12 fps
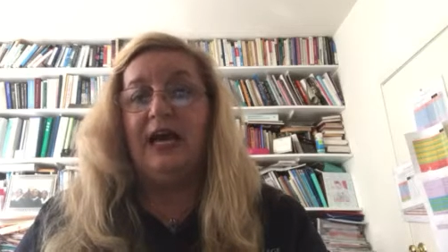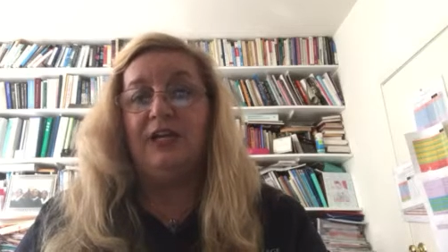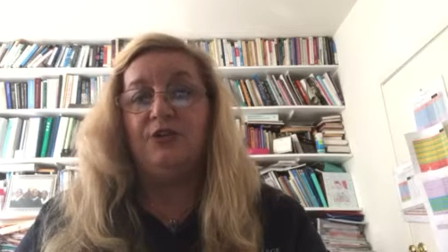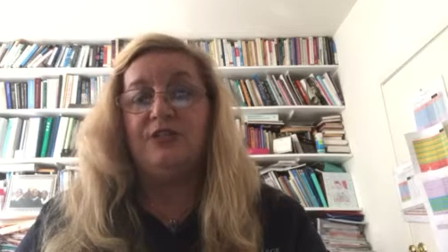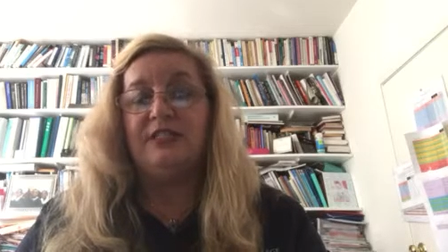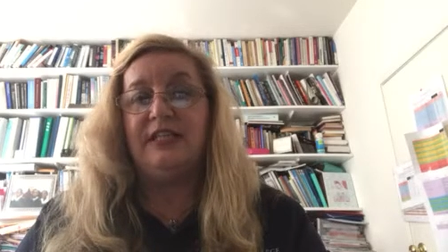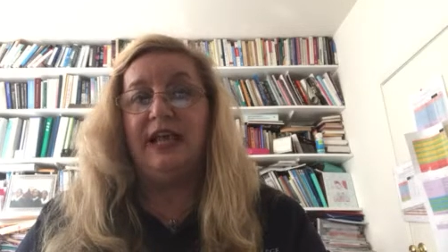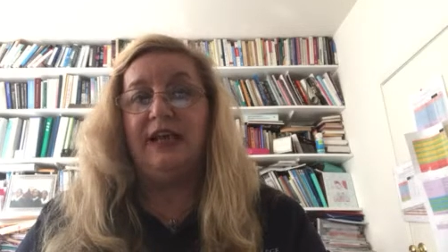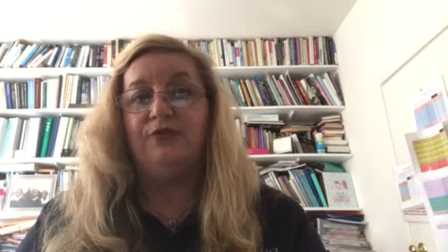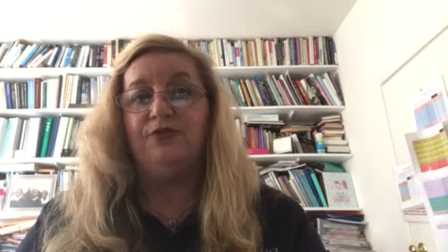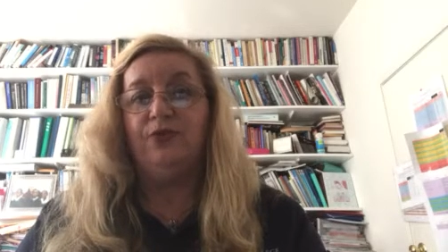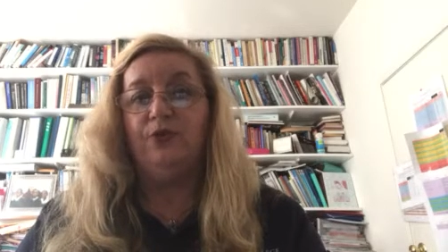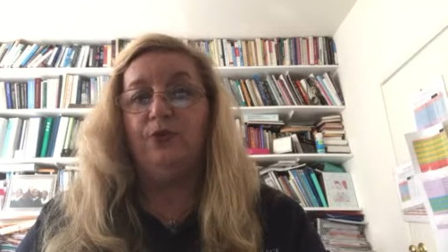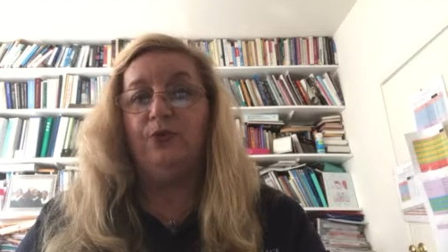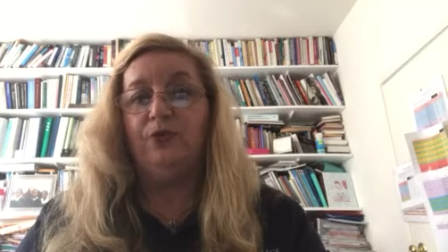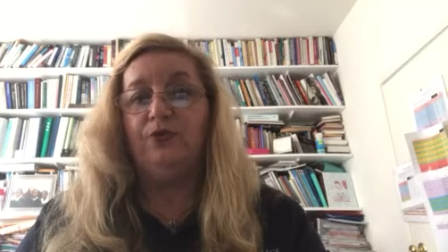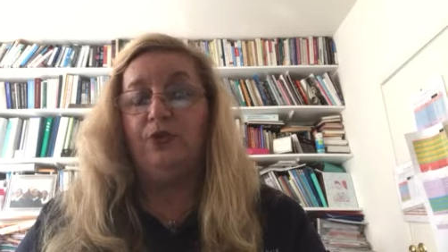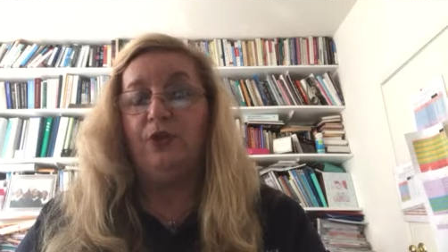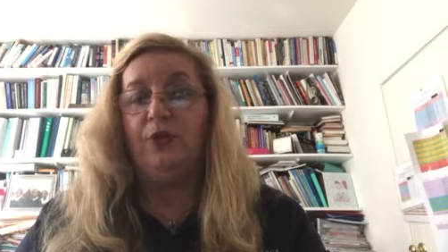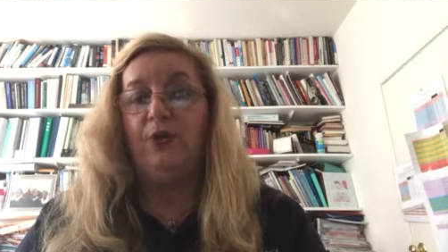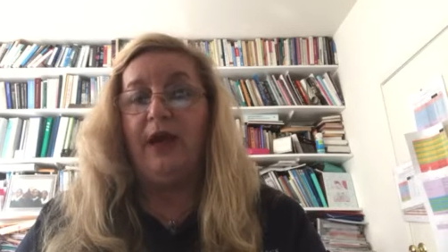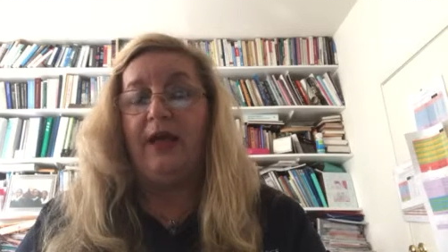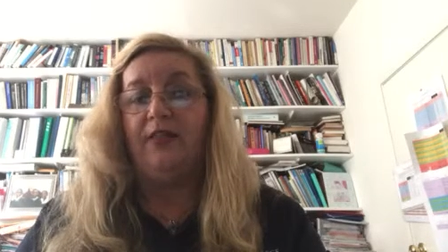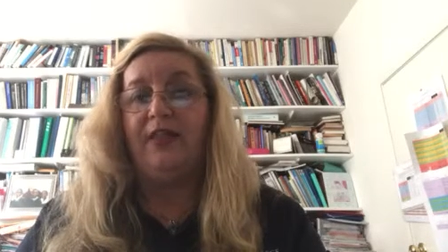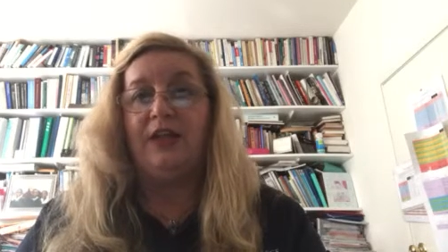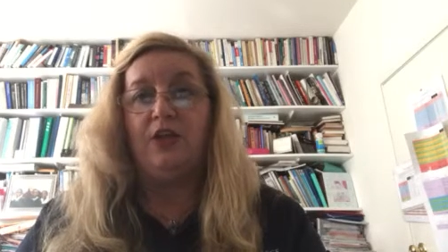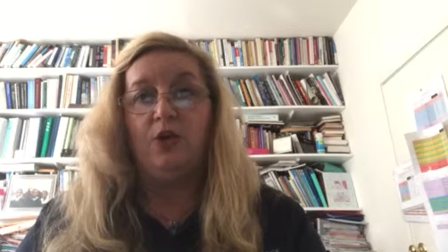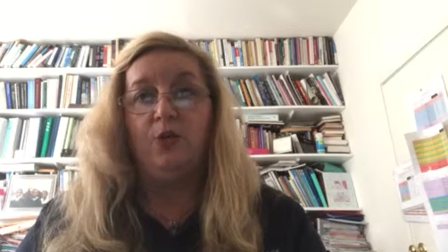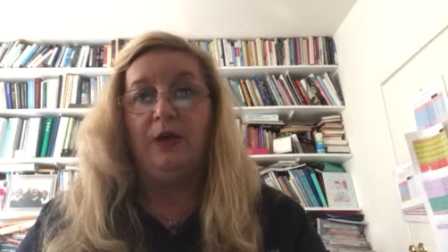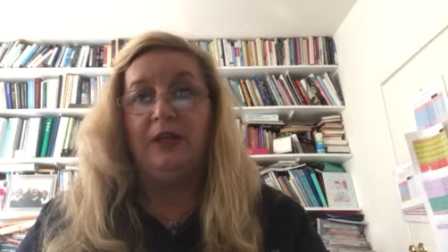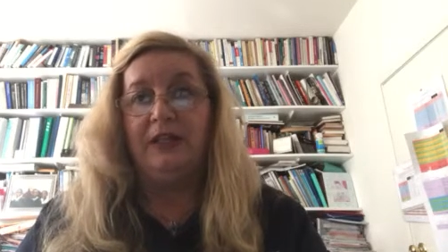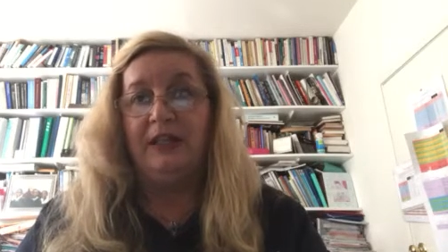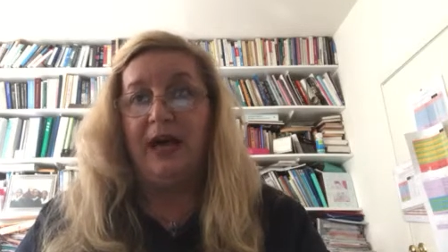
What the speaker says: Understand fully well that you will